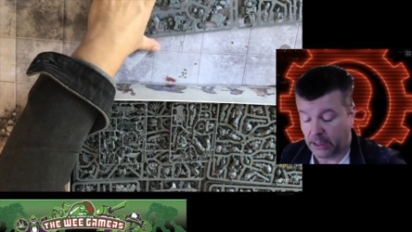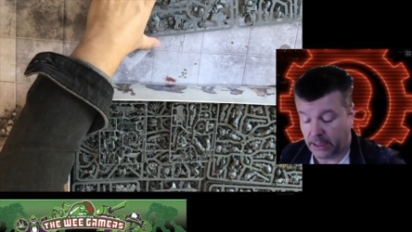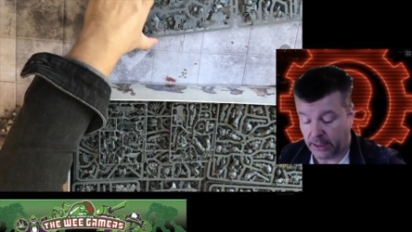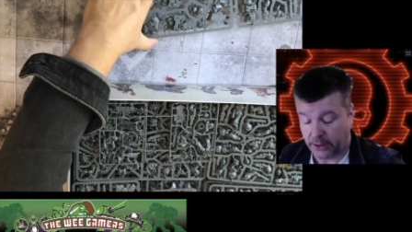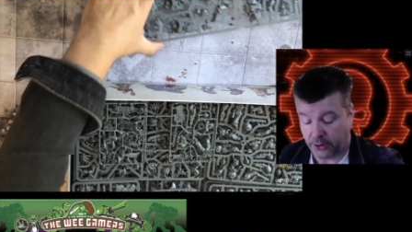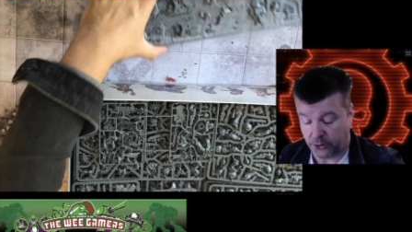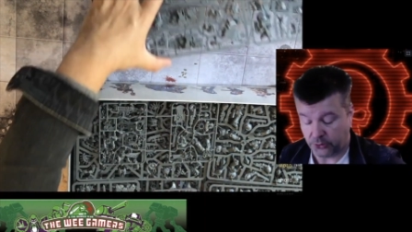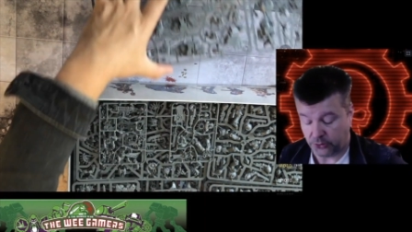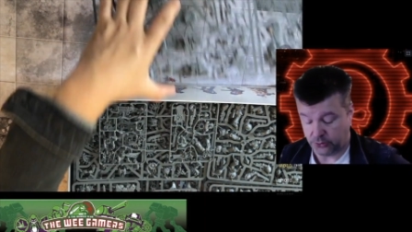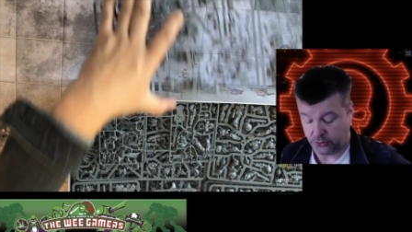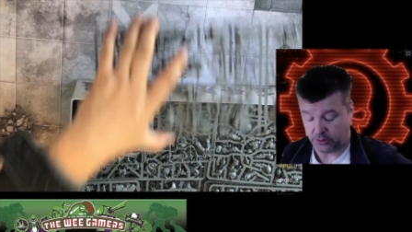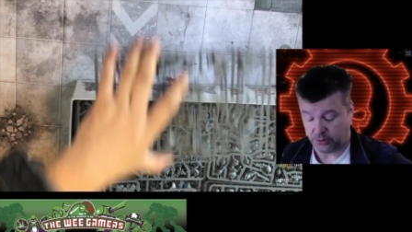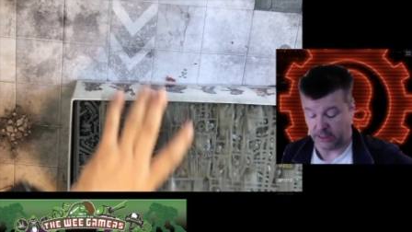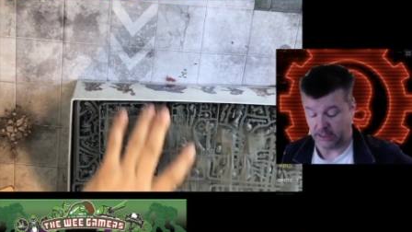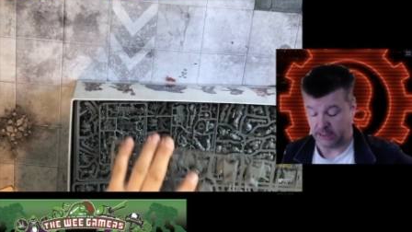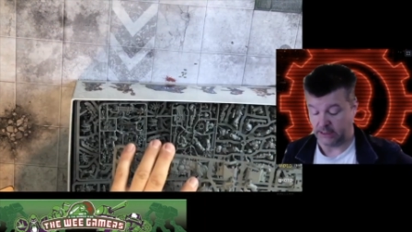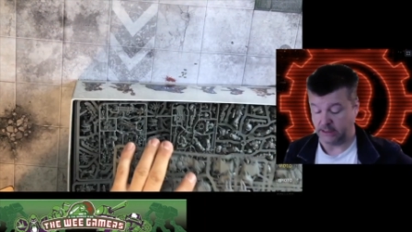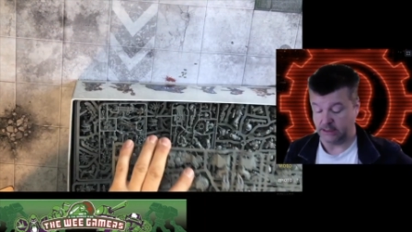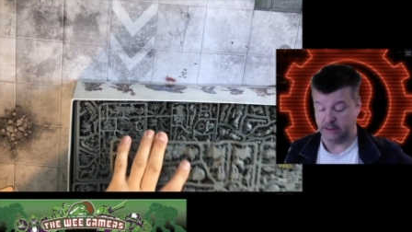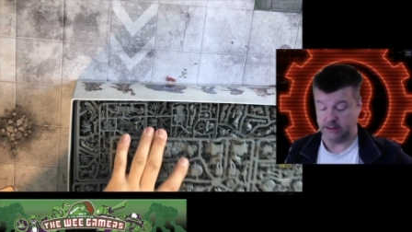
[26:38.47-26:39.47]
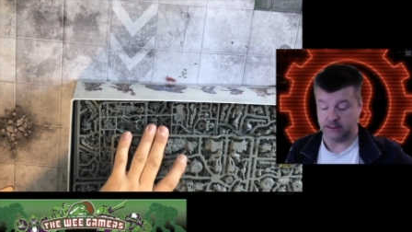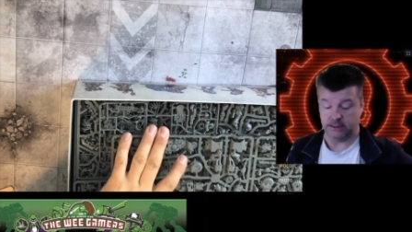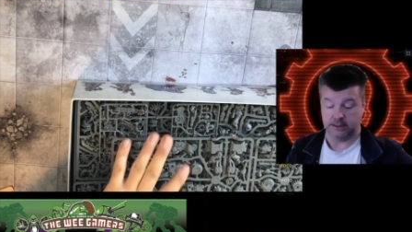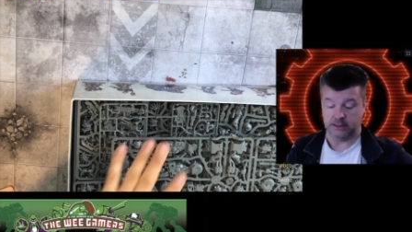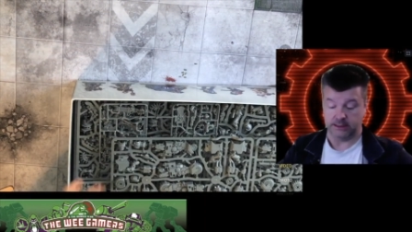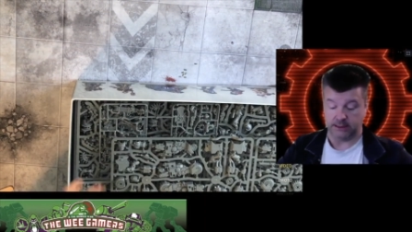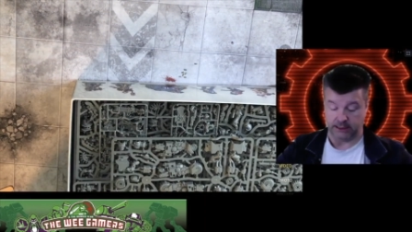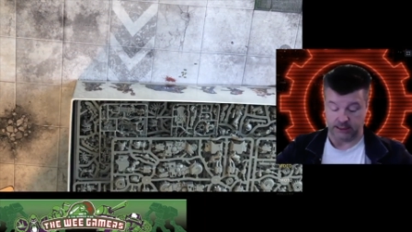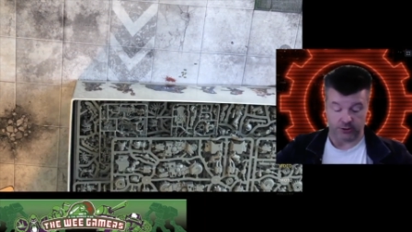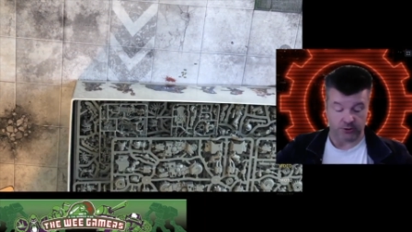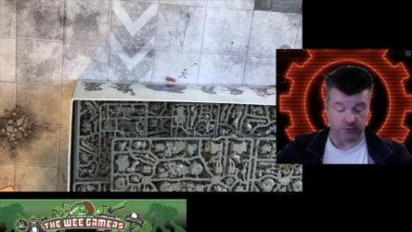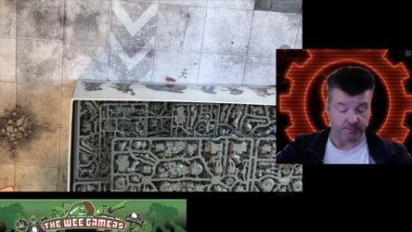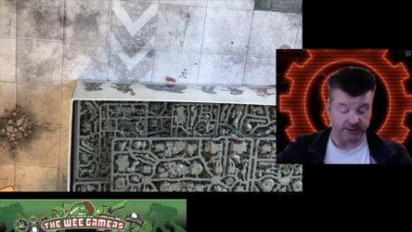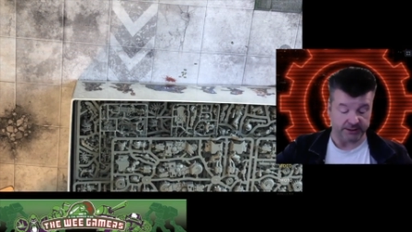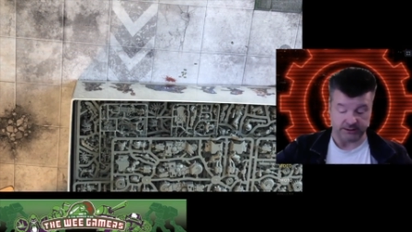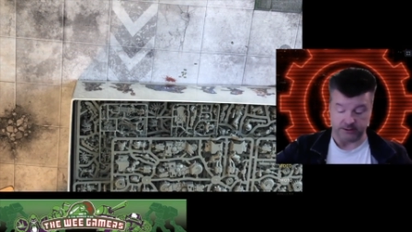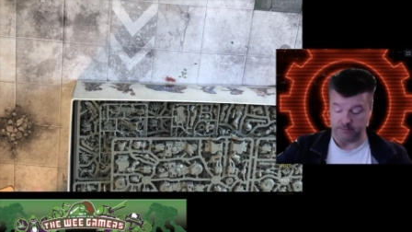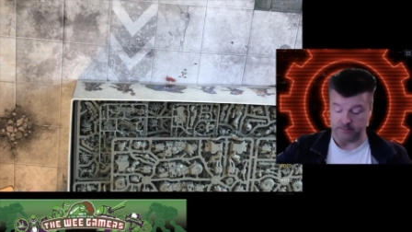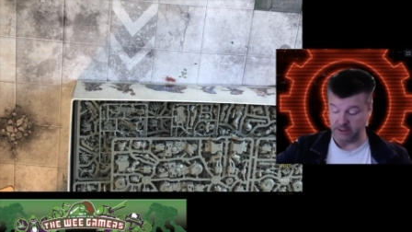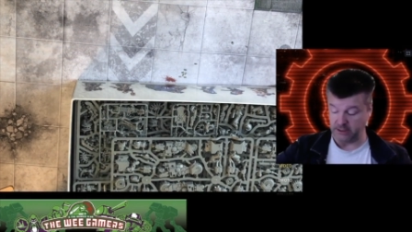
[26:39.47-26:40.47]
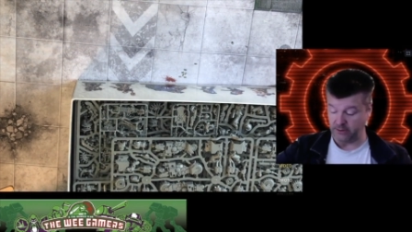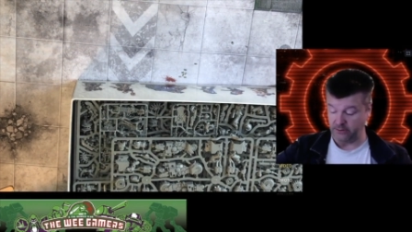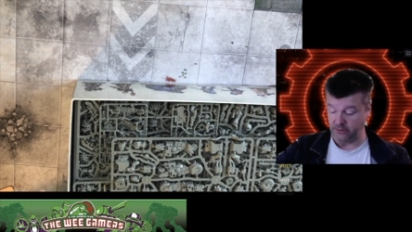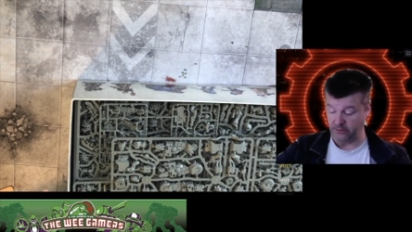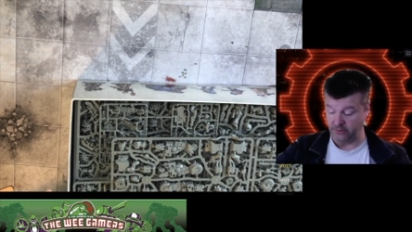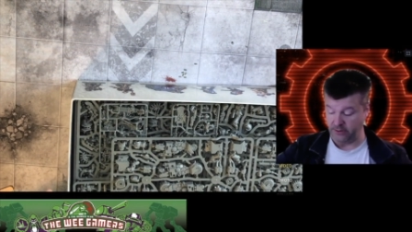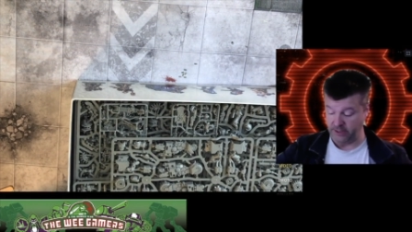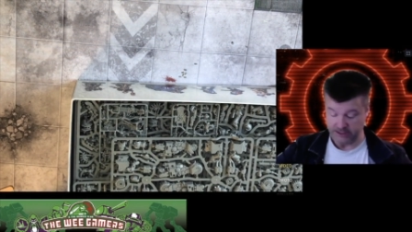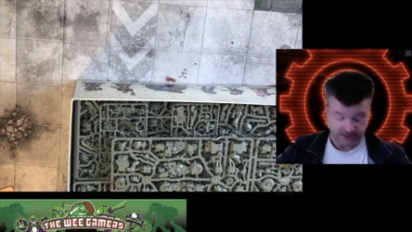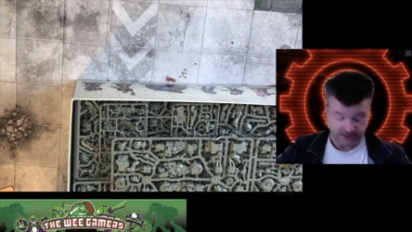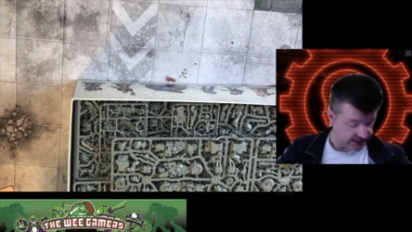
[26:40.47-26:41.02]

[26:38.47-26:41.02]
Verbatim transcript: who is the guy who picked up this